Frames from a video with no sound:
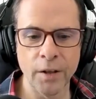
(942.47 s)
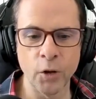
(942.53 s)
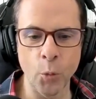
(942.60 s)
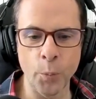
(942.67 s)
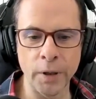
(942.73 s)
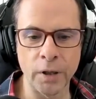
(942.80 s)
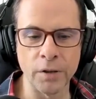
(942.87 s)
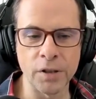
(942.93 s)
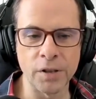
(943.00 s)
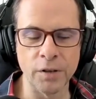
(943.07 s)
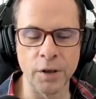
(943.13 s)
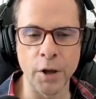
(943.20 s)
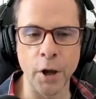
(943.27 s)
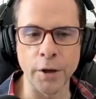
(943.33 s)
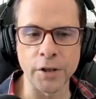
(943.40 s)
Not
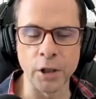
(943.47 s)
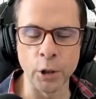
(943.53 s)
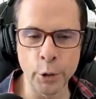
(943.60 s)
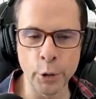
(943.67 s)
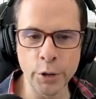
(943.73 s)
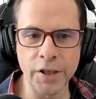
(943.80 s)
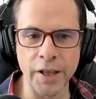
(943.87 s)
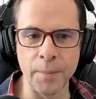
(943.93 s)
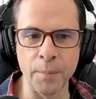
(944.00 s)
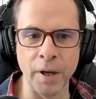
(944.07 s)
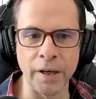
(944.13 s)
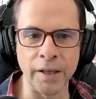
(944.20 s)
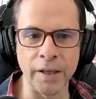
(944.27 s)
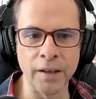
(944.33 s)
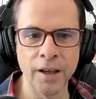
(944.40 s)
because you're going to lose that
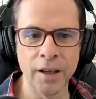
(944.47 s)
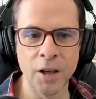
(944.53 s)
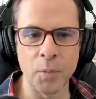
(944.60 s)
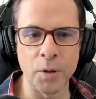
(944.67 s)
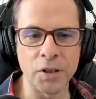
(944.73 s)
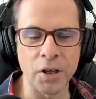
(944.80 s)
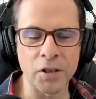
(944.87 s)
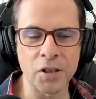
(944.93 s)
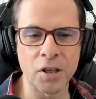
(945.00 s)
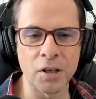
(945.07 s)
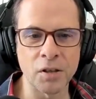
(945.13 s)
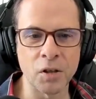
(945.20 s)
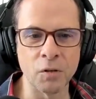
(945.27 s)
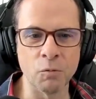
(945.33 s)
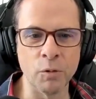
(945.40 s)
money, but
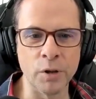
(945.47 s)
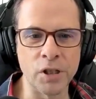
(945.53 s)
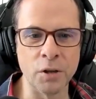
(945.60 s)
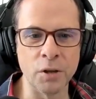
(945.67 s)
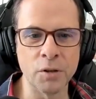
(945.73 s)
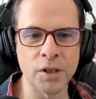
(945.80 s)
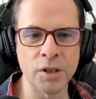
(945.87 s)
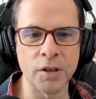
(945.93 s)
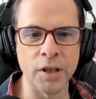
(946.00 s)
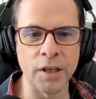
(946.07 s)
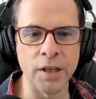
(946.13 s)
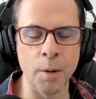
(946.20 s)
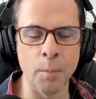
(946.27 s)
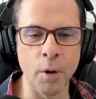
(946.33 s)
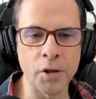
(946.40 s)
just to reduce
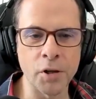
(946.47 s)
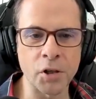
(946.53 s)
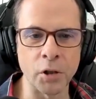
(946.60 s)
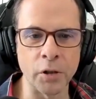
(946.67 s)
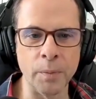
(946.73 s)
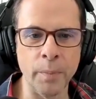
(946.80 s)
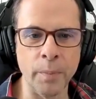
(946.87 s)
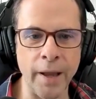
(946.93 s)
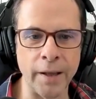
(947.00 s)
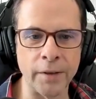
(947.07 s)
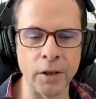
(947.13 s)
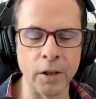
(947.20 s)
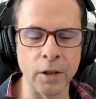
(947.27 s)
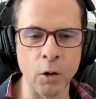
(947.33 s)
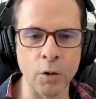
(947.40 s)
the emotional
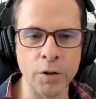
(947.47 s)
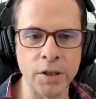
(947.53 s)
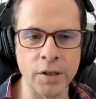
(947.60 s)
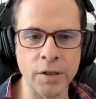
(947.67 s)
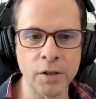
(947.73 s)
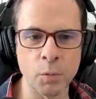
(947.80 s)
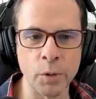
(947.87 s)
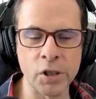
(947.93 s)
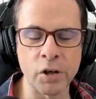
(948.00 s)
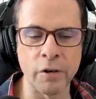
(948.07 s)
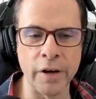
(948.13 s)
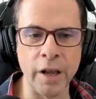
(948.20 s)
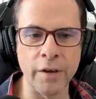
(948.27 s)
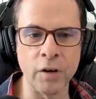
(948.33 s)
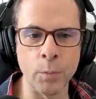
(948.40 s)
impact that losses, which
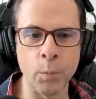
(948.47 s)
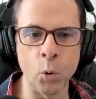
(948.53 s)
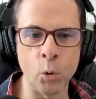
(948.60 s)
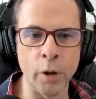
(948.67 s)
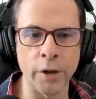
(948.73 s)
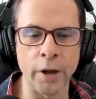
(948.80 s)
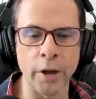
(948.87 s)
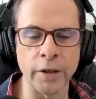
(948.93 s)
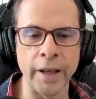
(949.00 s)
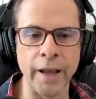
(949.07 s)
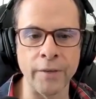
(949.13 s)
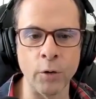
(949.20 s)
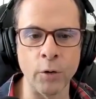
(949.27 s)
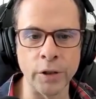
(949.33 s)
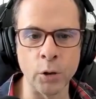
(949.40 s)
are inevitable, are going to
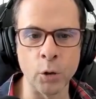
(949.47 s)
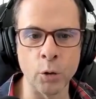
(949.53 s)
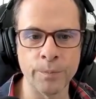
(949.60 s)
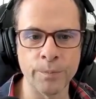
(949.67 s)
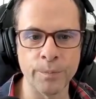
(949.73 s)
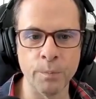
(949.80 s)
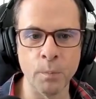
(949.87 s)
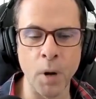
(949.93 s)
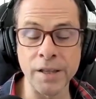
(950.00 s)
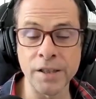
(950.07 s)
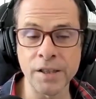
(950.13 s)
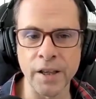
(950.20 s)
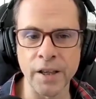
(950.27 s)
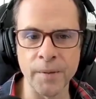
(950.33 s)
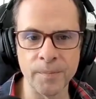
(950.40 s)
have on your
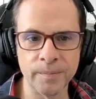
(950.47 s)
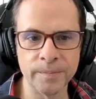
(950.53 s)
mindset.